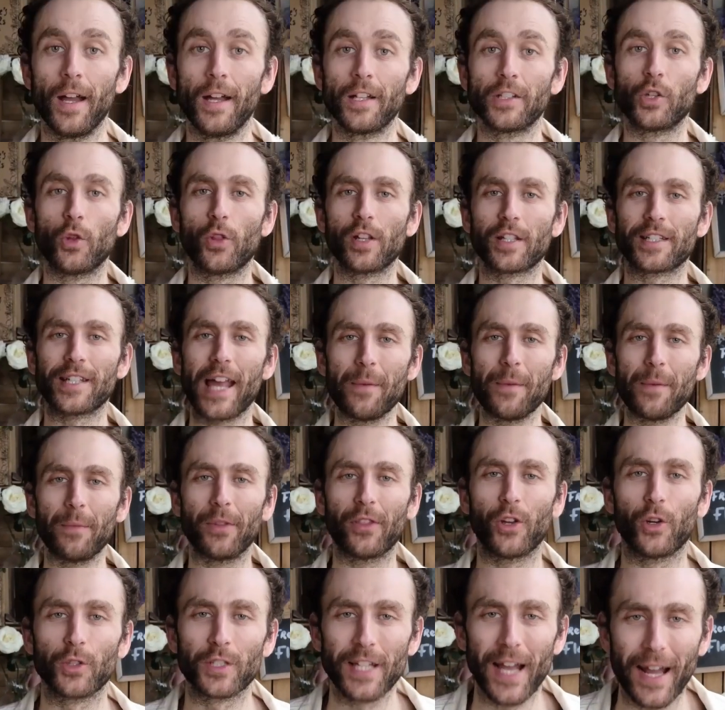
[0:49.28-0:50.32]
Do the same
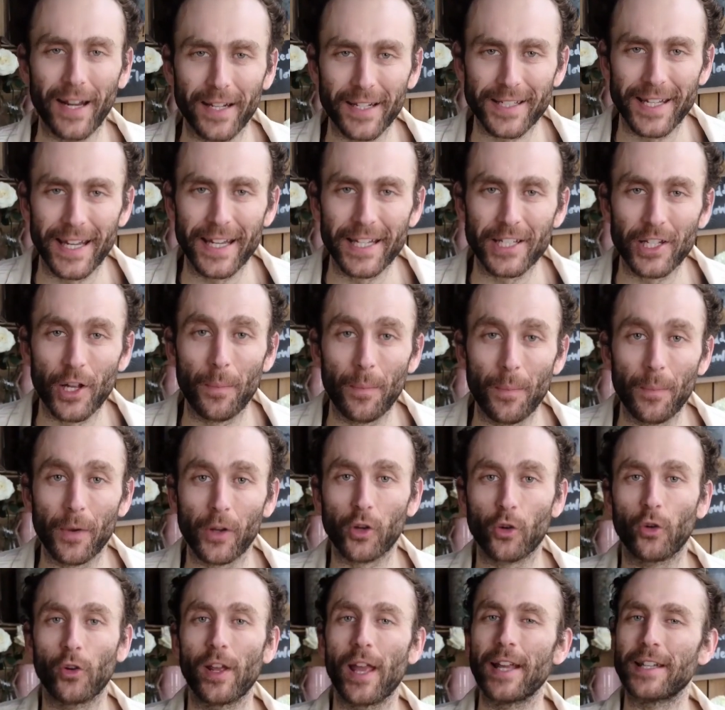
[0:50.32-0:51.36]
with your tanacetum,
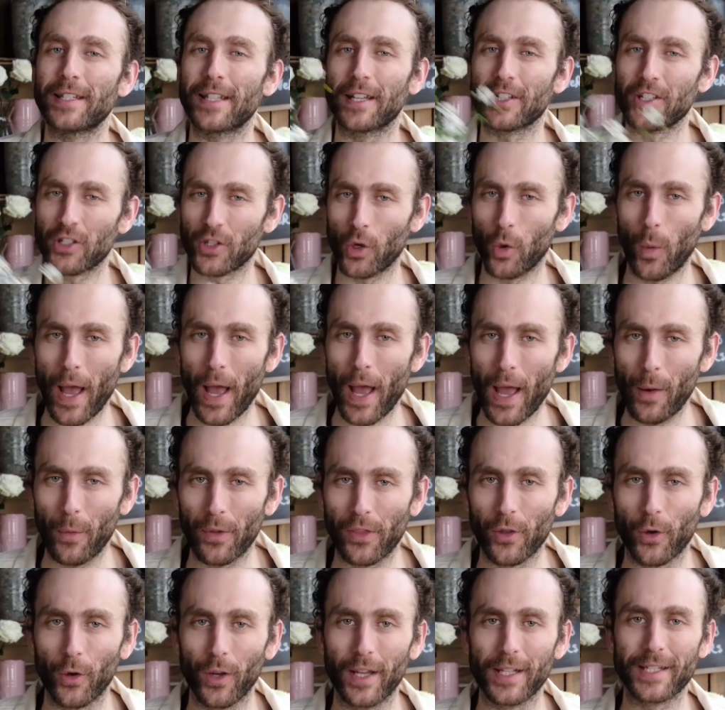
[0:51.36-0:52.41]
creating a square
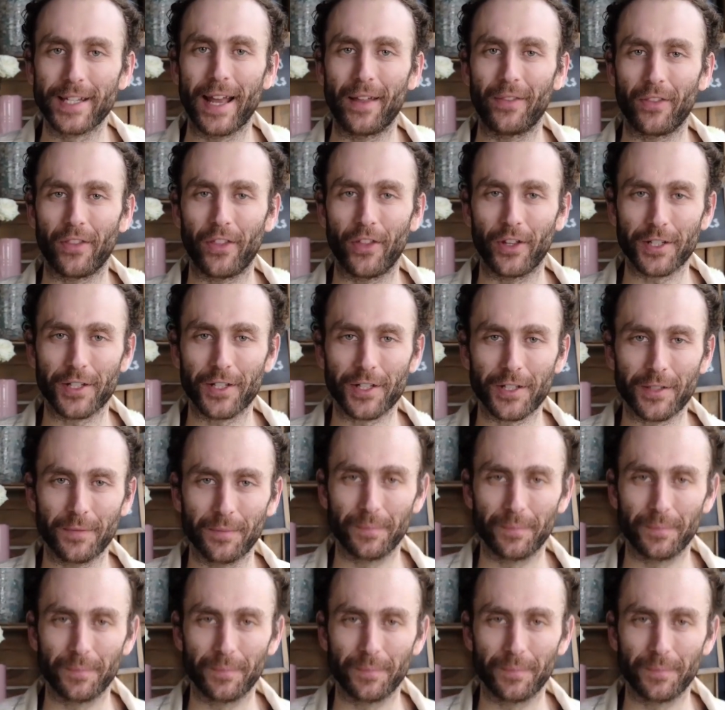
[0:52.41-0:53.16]
with your lisianthus